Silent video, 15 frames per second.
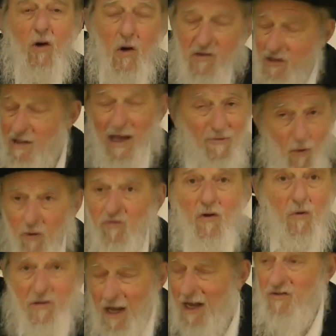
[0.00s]
causes life
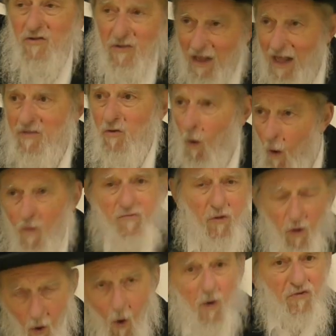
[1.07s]
also. Yes, life's
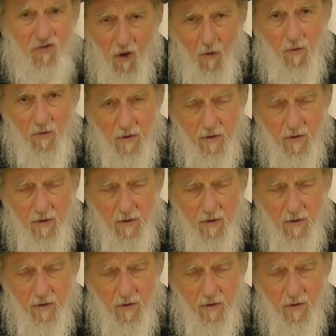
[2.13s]
awful also.